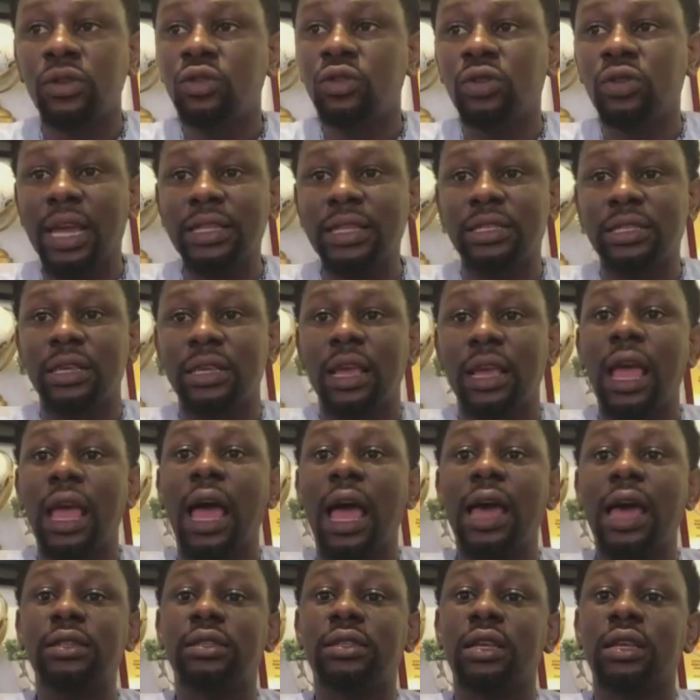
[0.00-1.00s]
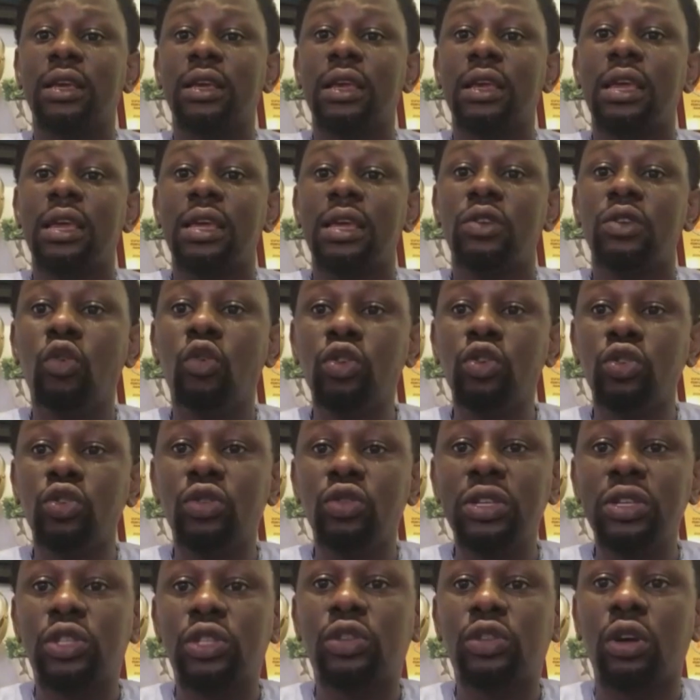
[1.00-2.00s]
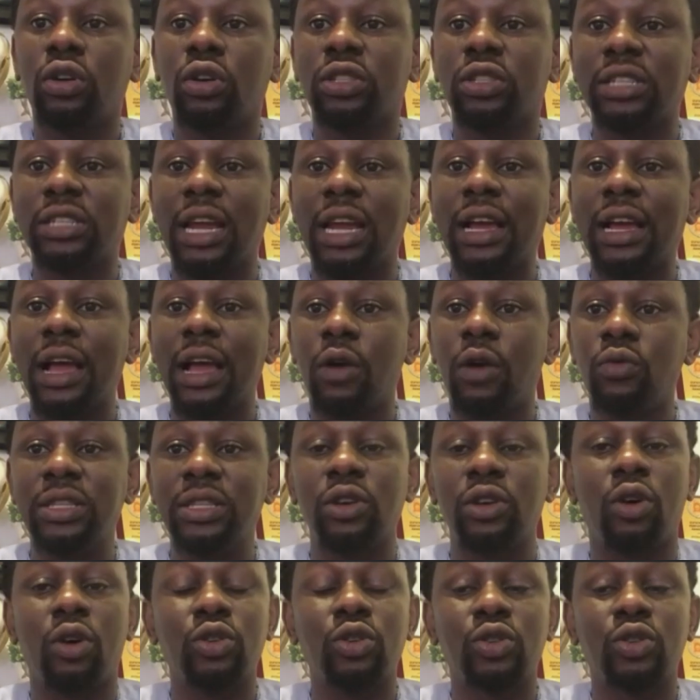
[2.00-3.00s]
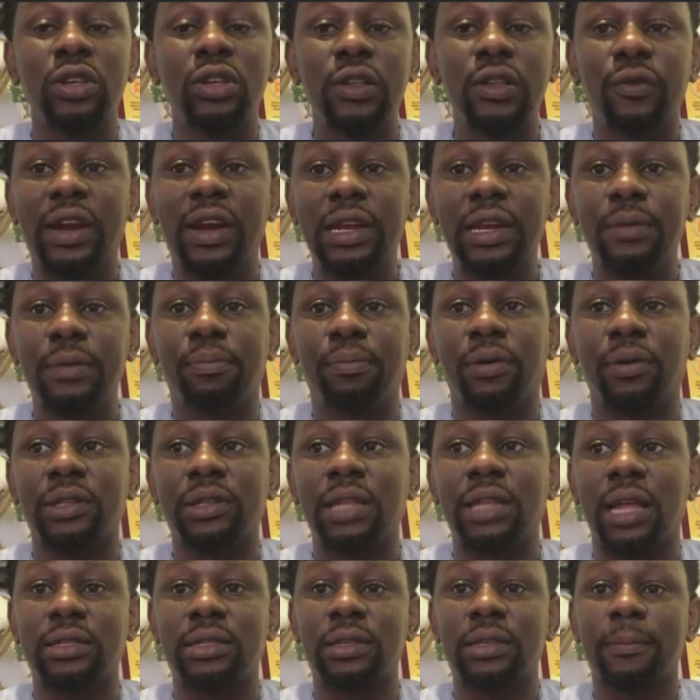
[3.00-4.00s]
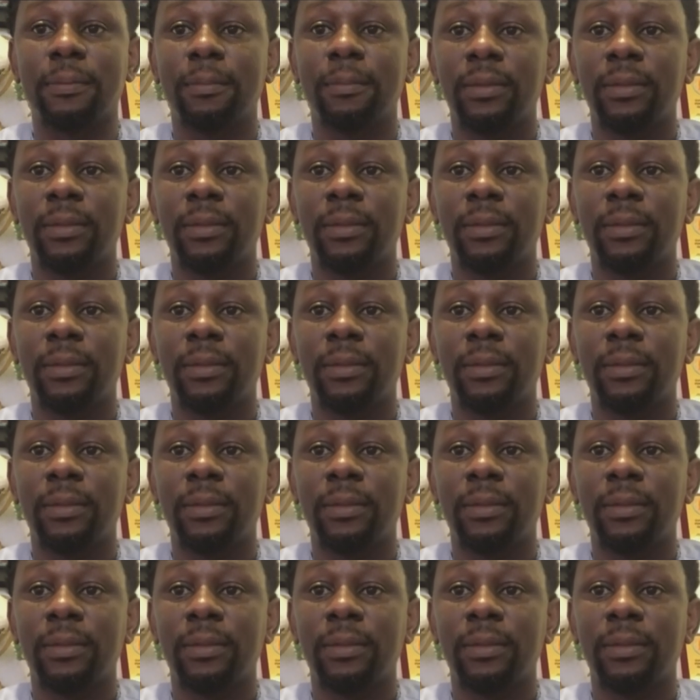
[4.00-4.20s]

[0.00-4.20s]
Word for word: You get, and who you install your tracker with also is very important.